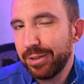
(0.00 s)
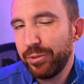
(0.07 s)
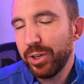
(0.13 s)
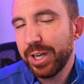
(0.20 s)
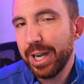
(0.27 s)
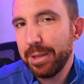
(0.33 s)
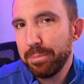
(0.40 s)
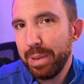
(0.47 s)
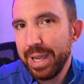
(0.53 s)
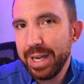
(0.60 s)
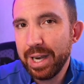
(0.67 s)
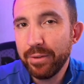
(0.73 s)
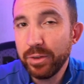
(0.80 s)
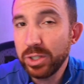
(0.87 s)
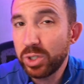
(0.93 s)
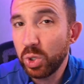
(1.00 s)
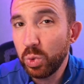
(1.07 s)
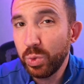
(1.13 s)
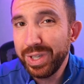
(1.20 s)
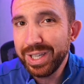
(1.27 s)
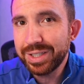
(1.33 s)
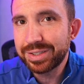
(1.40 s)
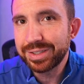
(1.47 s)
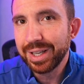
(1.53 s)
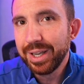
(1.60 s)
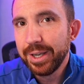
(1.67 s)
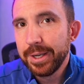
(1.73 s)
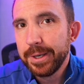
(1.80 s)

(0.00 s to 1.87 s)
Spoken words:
if you're getting paid every 2 weeks,